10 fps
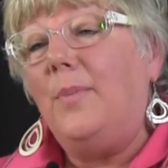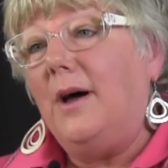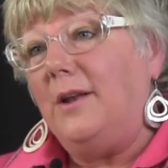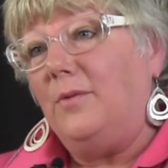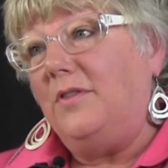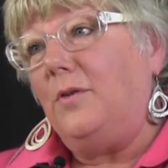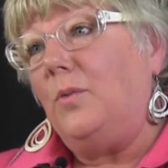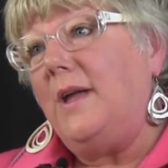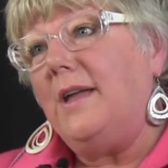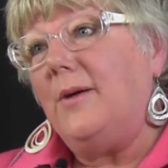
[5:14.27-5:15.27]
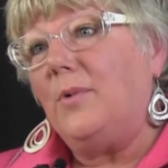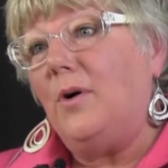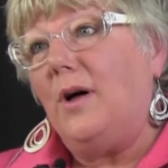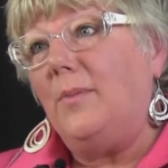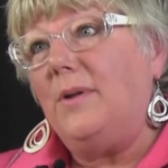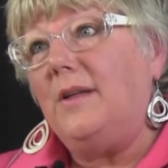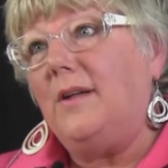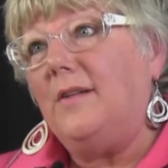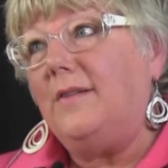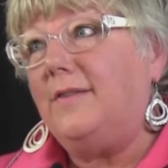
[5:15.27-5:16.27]
But it was a wake-up call
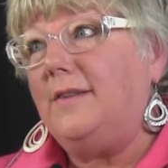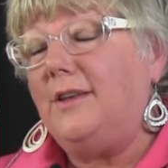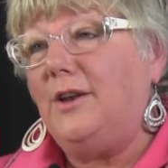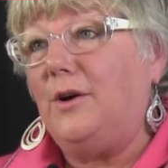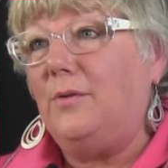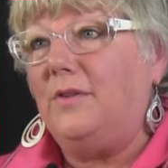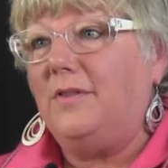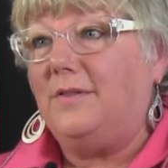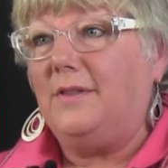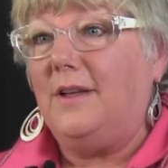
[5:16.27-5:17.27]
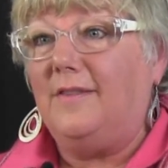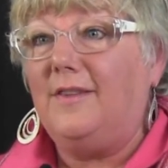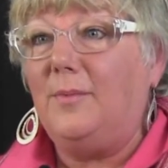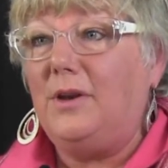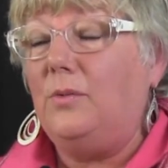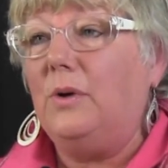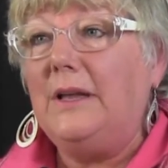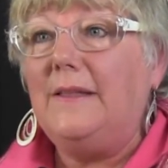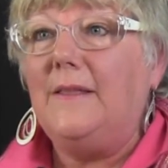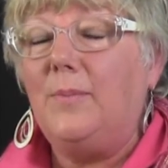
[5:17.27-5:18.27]
because, you know, it was like somebody
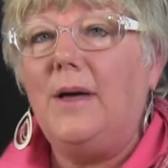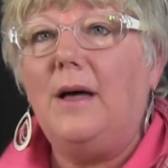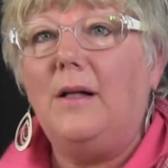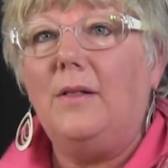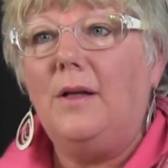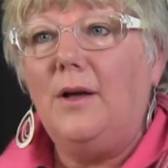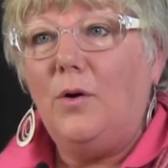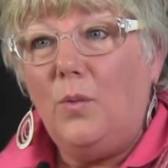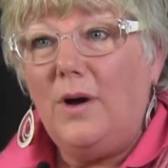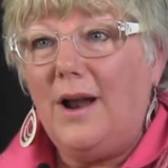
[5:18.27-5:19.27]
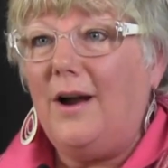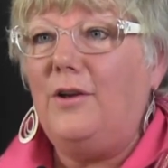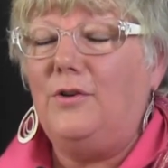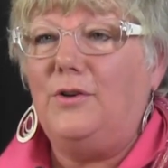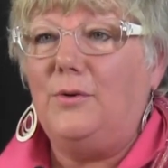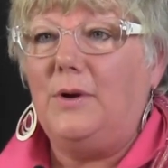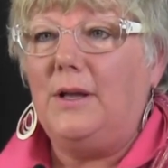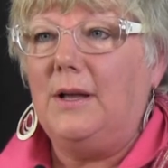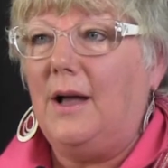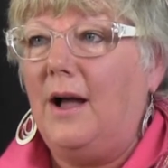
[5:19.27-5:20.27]
ringing the bell. What are you
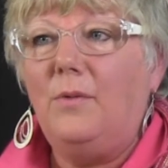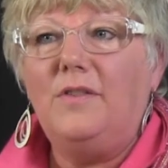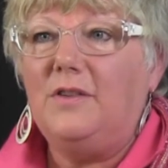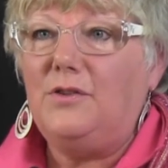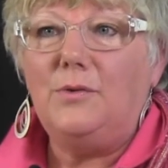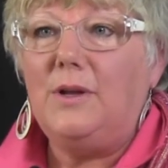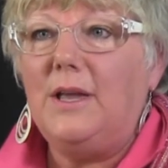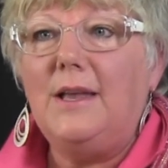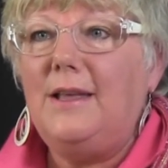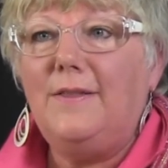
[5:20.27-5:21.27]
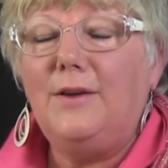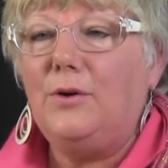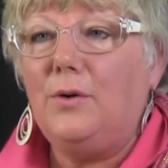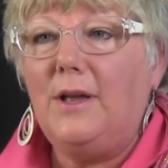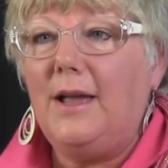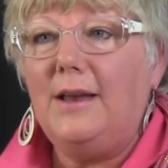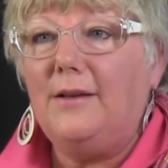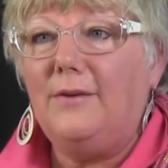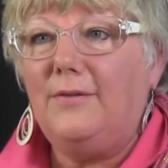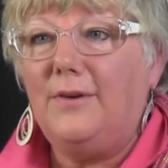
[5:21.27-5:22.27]
doing? I wasn't doing anything
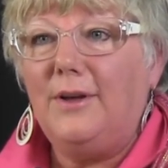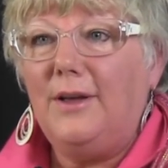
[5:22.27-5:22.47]
creative,